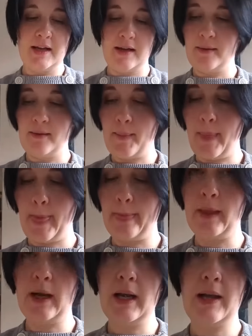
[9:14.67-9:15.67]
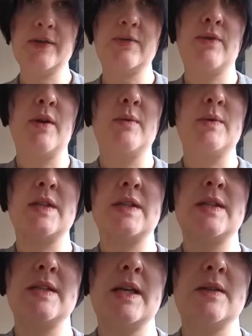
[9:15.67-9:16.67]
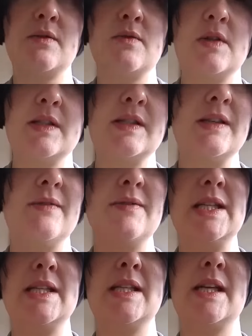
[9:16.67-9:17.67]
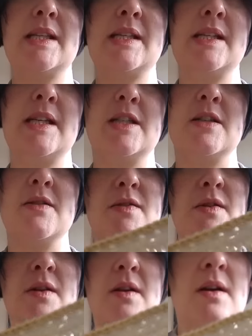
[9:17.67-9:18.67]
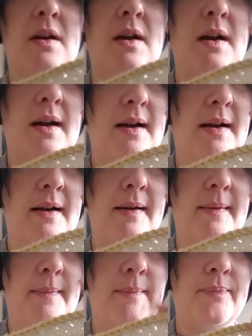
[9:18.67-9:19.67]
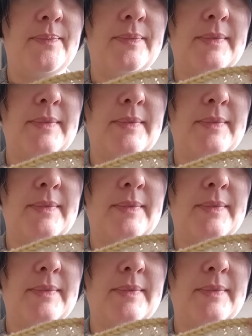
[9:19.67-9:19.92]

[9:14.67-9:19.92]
The last row was 676 stitches. And